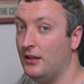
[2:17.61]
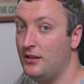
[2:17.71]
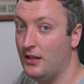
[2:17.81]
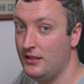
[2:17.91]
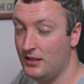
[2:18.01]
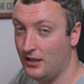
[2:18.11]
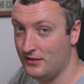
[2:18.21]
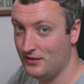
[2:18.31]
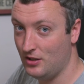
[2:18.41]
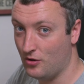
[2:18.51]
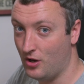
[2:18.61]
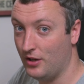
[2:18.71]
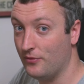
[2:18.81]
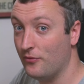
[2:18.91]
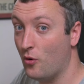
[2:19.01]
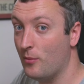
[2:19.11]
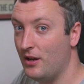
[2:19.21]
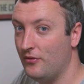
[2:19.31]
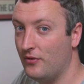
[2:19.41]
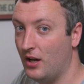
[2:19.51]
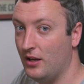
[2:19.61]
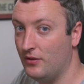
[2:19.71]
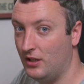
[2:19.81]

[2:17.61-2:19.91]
99 CRI 4x5